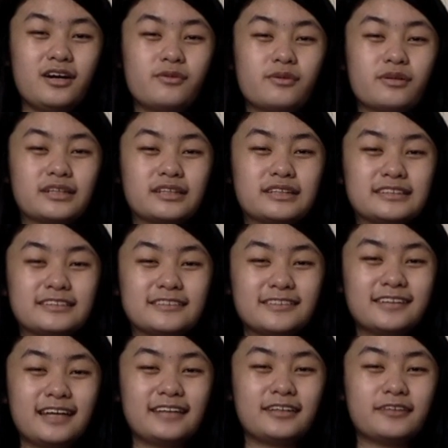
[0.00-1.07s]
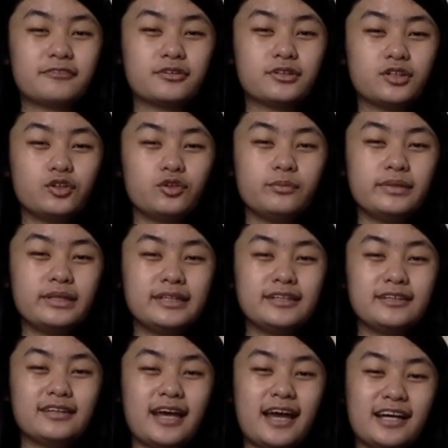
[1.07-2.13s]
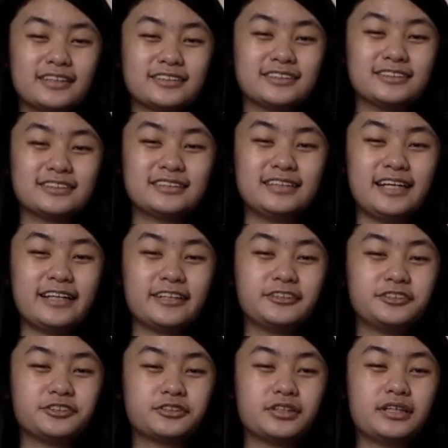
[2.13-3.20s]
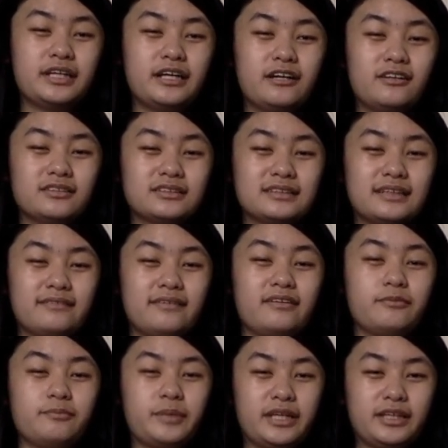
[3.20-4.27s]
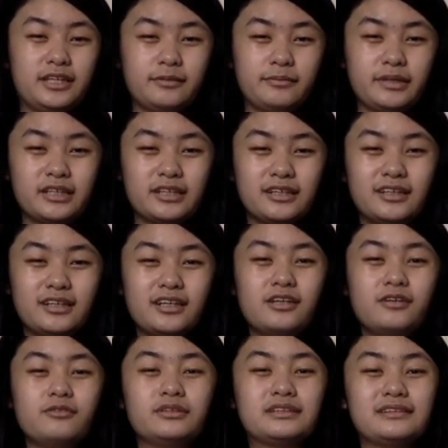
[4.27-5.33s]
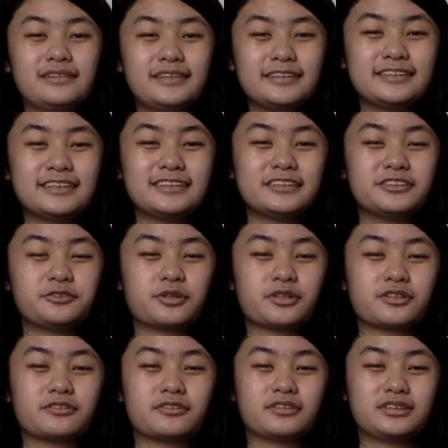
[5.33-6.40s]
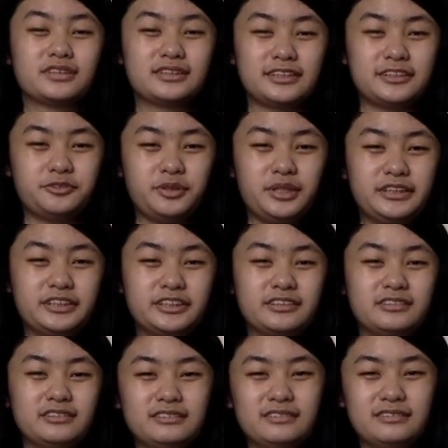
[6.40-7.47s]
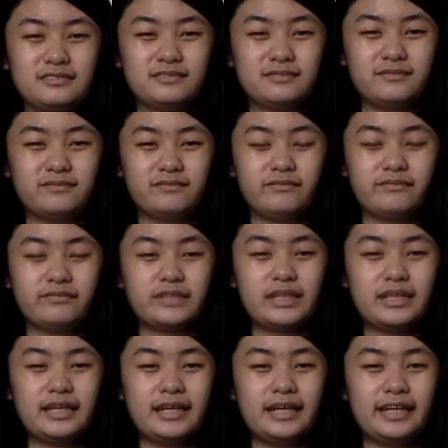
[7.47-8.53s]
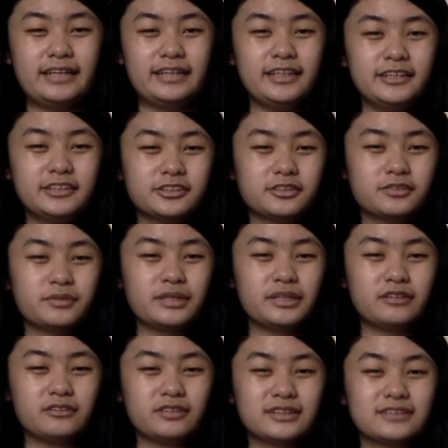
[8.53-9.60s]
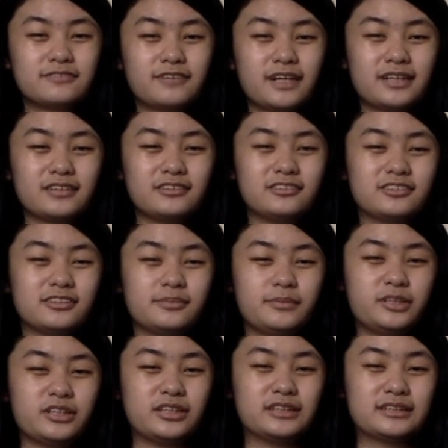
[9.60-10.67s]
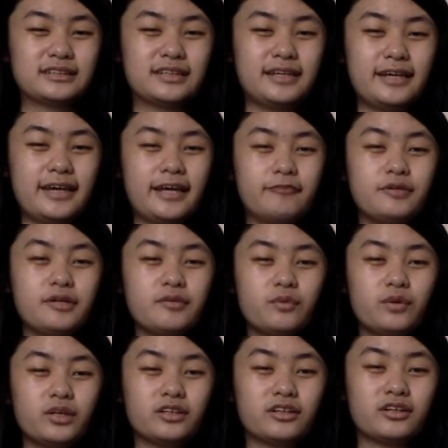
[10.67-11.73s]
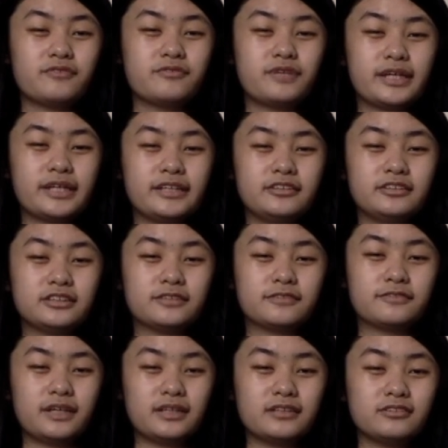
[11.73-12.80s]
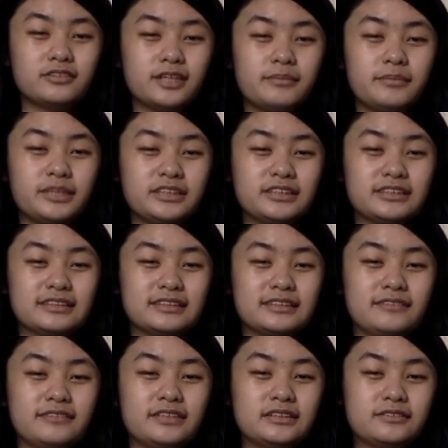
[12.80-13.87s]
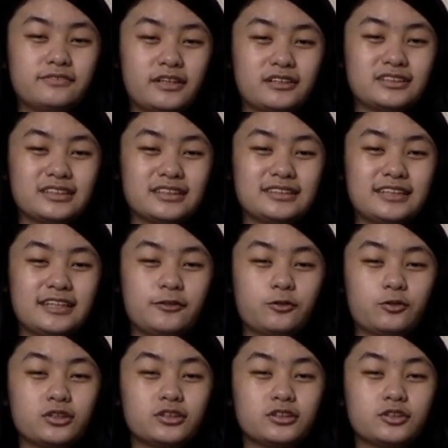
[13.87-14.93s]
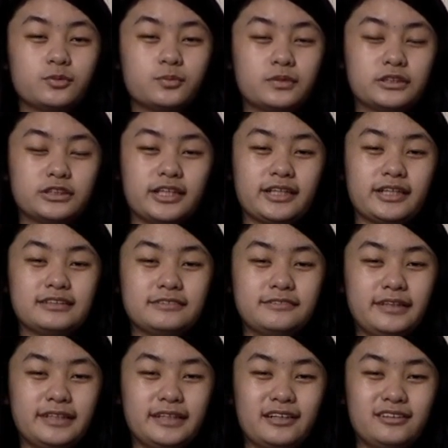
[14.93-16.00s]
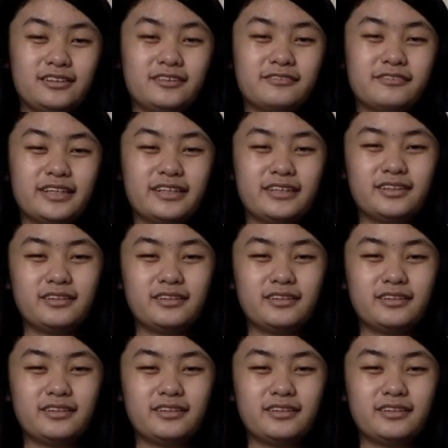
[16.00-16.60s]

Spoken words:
We're concerned that there were no immediate actions taken during the onset of the pandemic, which leads us to our current situation. In nature, we notice fractals among us, and we wonder if we can use the fractal dimensions of these viruses in order to project its fatality rate.